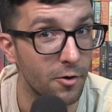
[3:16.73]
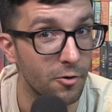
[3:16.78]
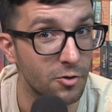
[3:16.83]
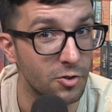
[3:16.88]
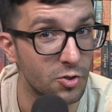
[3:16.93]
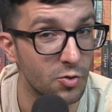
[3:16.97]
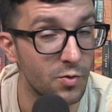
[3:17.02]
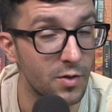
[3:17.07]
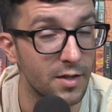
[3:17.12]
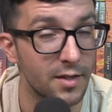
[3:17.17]
are
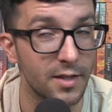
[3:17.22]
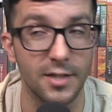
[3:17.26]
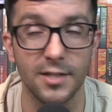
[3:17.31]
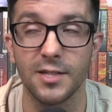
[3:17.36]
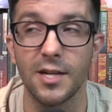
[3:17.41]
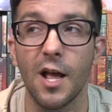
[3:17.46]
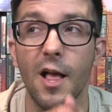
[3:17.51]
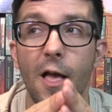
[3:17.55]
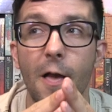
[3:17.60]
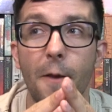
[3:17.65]
doing
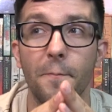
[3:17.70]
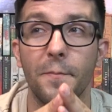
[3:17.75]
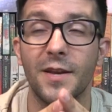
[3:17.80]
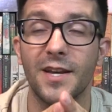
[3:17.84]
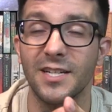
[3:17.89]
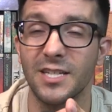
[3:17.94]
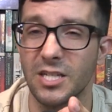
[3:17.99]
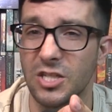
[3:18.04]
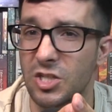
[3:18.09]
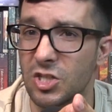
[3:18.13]
this,
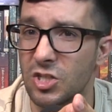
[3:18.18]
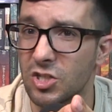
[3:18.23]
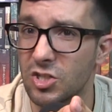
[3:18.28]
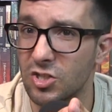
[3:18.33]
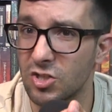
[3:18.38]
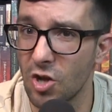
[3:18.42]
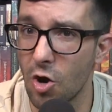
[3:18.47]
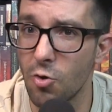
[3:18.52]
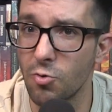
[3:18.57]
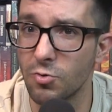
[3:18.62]
because it's
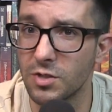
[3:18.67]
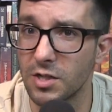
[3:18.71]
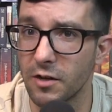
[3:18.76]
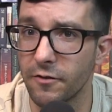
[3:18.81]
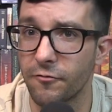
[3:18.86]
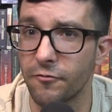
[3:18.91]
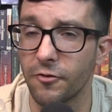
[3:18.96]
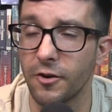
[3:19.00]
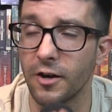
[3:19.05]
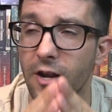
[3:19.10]
so
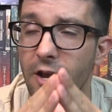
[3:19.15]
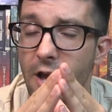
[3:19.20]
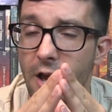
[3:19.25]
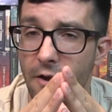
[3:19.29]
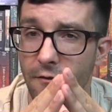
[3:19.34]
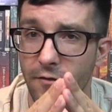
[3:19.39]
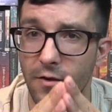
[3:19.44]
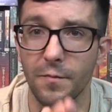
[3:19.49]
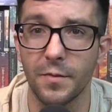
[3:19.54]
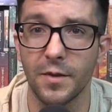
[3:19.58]
different
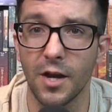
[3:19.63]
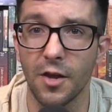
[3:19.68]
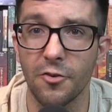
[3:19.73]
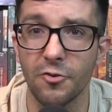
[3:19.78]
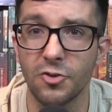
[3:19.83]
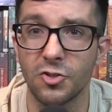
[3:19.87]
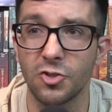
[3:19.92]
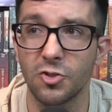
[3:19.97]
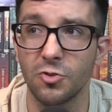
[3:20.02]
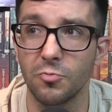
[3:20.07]
from the other
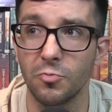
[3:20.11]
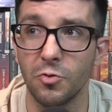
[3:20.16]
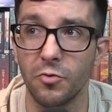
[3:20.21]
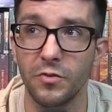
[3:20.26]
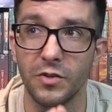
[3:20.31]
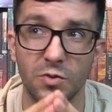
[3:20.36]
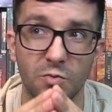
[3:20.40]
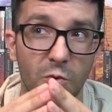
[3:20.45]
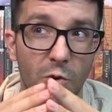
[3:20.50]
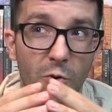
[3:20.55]
two
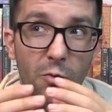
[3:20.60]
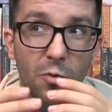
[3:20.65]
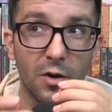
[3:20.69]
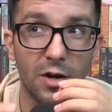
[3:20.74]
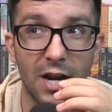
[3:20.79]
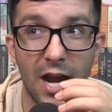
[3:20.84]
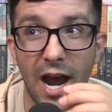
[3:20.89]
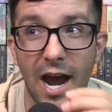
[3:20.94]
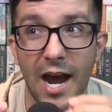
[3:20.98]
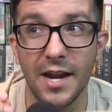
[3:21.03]
movies where we're
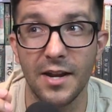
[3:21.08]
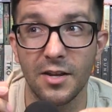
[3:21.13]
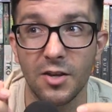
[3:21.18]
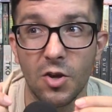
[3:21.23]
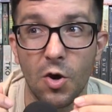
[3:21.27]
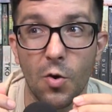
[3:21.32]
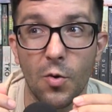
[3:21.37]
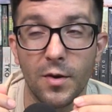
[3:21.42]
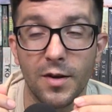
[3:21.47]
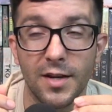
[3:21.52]
kind of
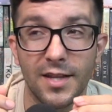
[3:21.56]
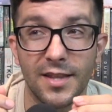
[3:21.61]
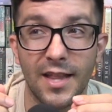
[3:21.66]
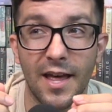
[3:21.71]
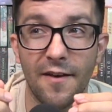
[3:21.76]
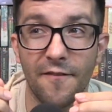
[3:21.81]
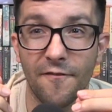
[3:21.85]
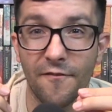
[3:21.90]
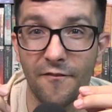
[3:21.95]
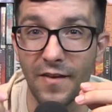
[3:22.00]
going in
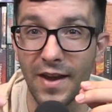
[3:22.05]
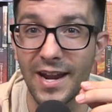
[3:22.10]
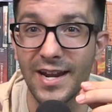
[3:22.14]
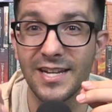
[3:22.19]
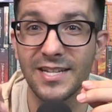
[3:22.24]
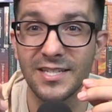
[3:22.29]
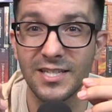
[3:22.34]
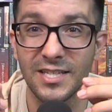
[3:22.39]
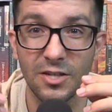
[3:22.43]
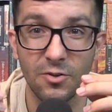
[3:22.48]
that
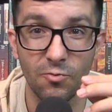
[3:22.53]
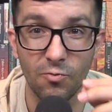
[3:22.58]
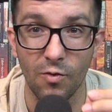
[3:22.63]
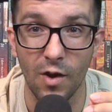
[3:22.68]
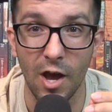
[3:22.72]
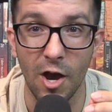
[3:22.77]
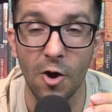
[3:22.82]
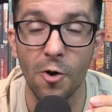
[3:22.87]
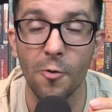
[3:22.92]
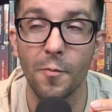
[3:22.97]
fantasy
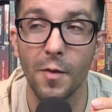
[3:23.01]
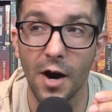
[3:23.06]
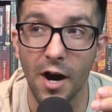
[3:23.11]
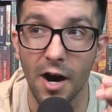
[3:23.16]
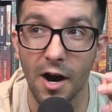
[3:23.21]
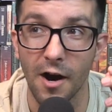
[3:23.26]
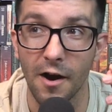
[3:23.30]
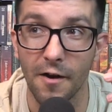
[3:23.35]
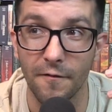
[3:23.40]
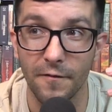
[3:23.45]
realm
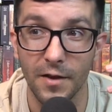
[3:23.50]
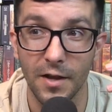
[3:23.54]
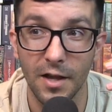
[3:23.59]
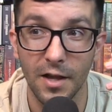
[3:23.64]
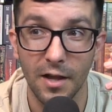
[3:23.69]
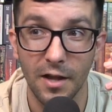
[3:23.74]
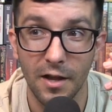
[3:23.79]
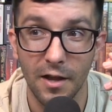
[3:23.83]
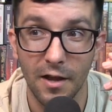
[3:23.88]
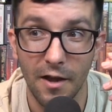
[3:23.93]
of
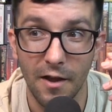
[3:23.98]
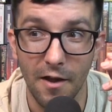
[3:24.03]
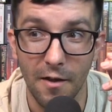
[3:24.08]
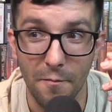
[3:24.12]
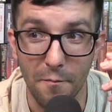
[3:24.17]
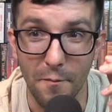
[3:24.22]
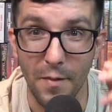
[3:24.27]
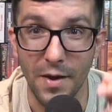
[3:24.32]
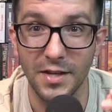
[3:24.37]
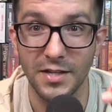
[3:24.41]

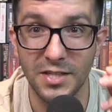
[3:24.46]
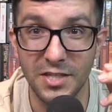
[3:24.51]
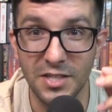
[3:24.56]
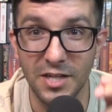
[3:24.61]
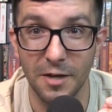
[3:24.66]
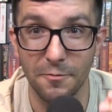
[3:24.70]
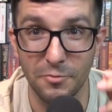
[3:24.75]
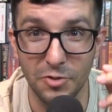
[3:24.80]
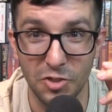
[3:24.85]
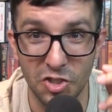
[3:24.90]
messed
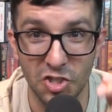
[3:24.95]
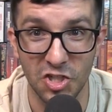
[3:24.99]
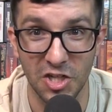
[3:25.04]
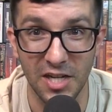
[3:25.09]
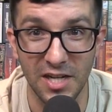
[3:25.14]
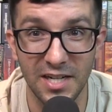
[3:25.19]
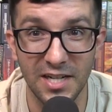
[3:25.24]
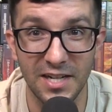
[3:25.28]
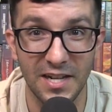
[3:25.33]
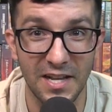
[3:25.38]
up
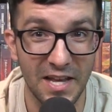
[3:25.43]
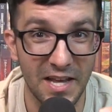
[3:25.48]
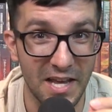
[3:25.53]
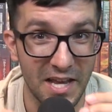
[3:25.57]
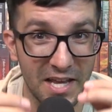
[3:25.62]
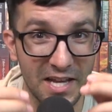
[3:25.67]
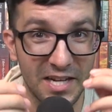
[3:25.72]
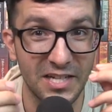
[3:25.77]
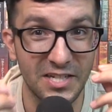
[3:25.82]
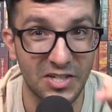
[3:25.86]
shit
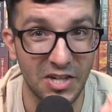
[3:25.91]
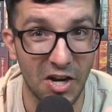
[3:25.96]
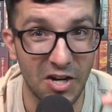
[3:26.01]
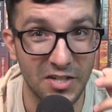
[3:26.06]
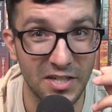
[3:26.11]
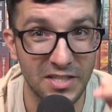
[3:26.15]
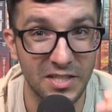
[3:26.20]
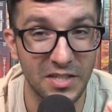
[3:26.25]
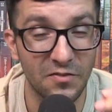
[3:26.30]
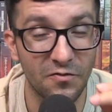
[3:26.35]
in
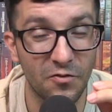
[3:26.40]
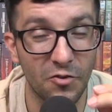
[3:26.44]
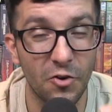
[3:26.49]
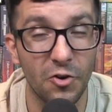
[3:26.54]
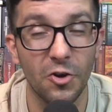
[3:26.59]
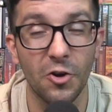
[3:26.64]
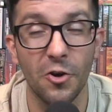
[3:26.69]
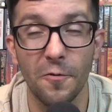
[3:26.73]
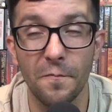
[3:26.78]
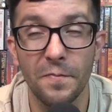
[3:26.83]
Dante's
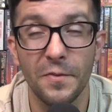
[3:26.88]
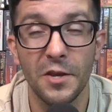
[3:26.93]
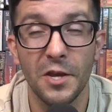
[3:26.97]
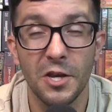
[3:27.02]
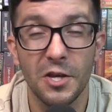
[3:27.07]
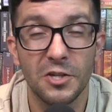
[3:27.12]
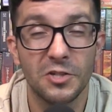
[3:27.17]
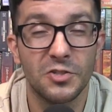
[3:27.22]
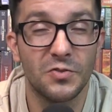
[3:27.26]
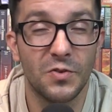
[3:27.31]
Inferno.
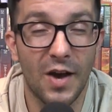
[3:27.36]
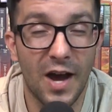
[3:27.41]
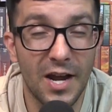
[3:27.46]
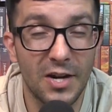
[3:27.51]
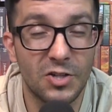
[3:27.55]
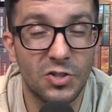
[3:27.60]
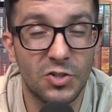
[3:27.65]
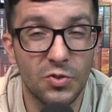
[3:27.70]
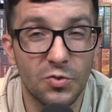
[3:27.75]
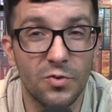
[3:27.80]
So I
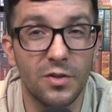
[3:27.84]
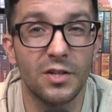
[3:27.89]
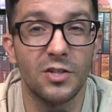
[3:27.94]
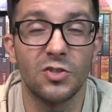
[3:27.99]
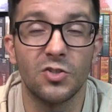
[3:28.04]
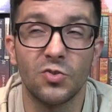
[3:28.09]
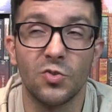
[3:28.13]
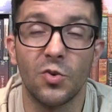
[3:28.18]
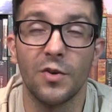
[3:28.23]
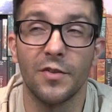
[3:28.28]
truly
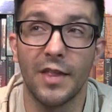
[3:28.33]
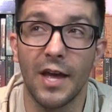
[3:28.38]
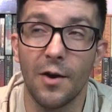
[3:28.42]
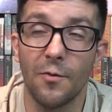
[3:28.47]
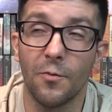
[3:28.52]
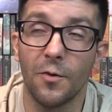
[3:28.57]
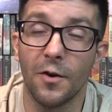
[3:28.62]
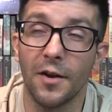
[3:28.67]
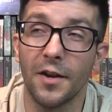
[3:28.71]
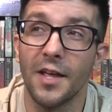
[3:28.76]
enjoyed that
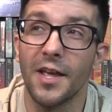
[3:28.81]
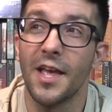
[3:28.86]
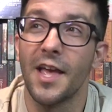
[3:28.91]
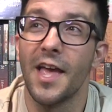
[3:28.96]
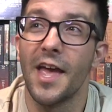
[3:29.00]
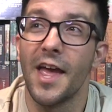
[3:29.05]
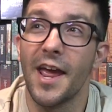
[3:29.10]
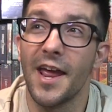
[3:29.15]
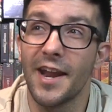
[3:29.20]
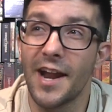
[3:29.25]
one,
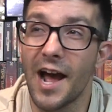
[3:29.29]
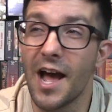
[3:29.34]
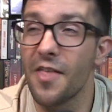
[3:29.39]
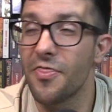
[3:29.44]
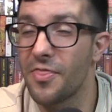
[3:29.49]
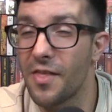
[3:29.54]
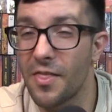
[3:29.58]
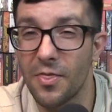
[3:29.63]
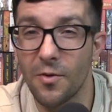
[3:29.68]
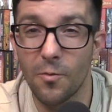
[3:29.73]
and I
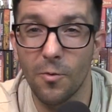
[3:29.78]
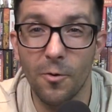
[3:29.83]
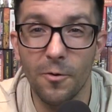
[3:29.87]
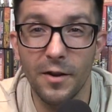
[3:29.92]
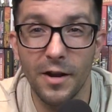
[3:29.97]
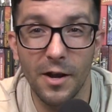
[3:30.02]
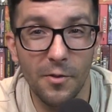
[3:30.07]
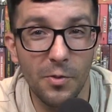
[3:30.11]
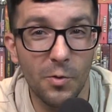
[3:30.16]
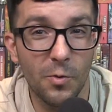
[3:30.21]
thought the World
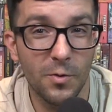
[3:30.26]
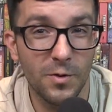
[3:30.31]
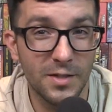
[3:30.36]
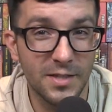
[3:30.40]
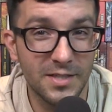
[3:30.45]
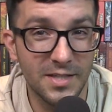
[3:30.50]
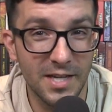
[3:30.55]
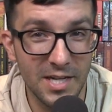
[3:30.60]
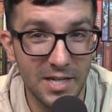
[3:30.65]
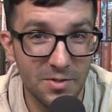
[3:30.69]
Health
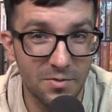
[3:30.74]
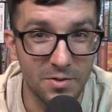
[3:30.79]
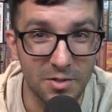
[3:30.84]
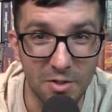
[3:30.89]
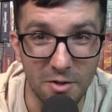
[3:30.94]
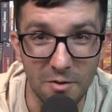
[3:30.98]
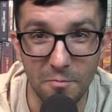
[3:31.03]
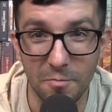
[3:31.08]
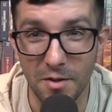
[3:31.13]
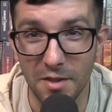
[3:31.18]
Organization was
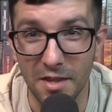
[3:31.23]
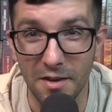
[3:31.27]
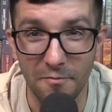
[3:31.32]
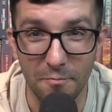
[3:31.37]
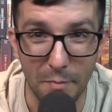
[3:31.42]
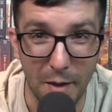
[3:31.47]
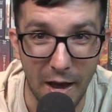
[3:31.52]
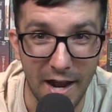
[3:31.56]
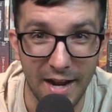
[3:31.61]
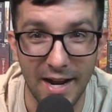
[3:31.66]
going to be the
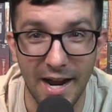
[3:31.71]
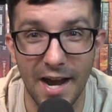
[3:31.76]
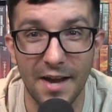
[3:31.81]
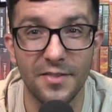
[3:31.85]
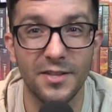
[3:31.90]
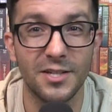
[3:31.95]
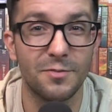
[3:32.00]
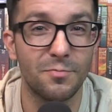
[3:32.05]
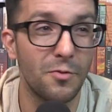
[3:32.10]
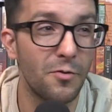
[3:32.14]
bad guy in
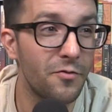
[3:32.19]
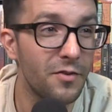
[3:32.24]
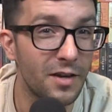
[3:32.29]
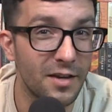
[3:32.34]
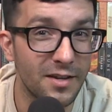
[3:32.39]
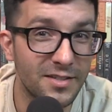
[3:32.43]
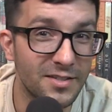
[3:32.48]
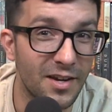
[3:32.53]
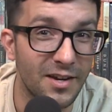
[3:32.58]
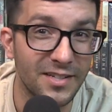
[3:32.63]
this
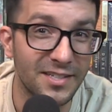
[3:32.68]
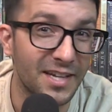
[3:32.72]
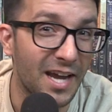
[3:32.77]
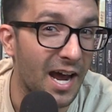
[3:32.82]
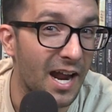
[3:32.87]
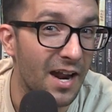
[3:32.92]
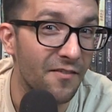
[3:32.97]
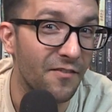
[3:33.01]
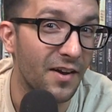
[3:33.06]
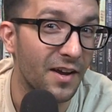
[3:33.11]
movie, so I was
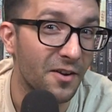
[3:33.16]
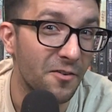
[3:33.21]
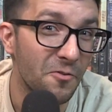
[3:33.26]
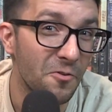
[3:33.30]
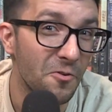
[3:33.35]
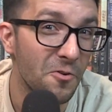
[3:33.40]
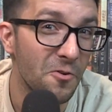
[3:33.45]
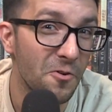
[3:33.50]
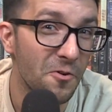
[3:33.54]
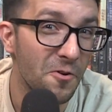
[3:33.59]
kind of like,
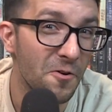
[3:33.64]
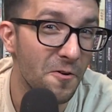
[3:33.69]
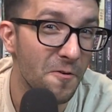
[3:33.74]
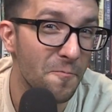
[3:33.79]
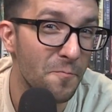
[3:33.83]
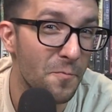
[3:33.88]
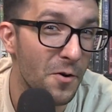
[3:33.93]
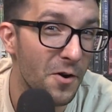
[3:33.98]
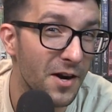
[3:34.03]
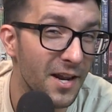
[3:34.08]
ooh,
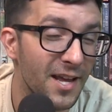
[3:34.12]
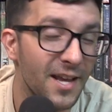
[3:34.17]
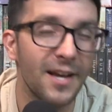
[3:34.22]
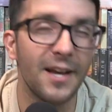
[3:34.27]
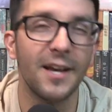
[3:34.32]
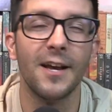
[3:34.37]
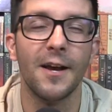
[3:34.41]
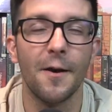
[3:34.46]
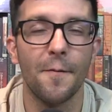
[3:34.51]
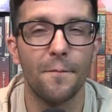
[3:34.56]
buddy,
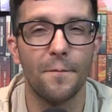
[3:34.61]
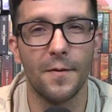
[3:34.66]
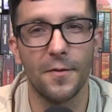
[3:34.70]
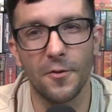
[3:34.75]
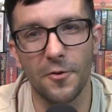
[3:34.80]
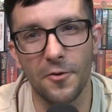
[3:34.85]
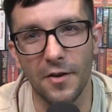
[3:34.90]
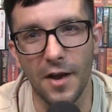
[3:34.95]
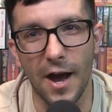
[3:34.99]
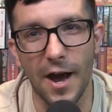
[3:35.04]
but
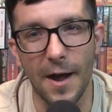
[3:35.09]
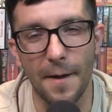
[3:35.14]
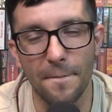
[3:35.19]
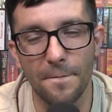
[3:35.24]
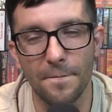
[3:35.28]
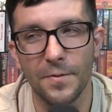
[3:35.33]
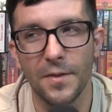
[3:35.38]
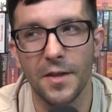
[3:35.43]
they're not.